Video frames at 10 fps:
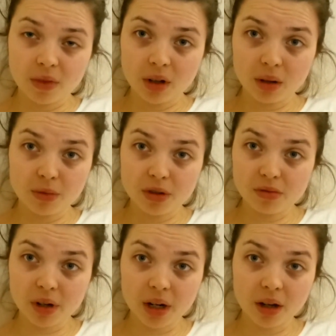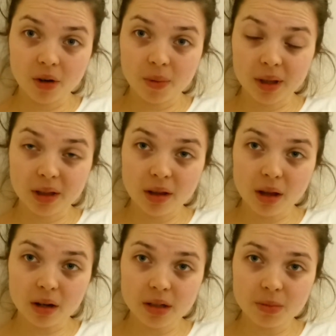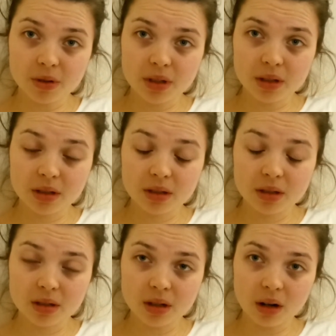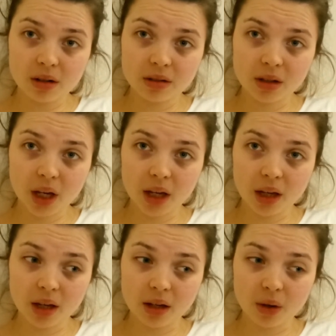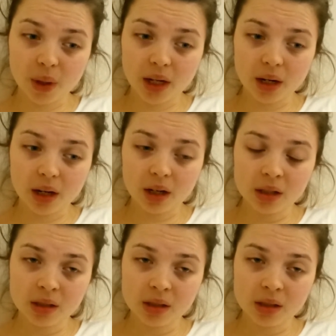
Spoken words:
I'm just really hoping that the antibiotics start kicking in quickly.